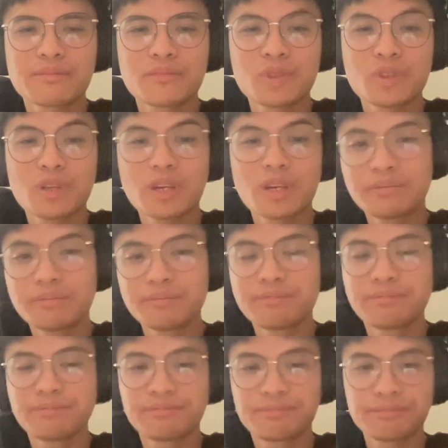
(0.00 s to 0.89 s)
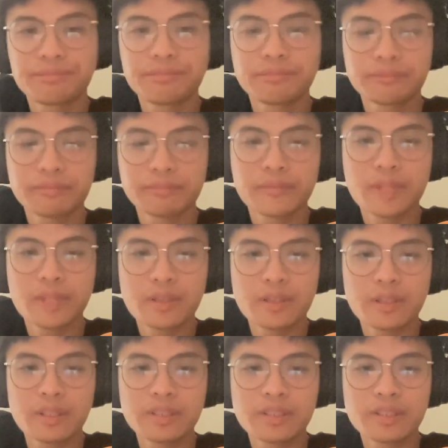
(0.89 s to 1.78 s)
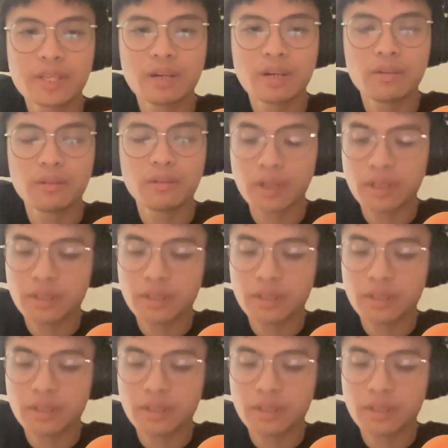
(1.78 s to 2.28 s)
So yeah, that's how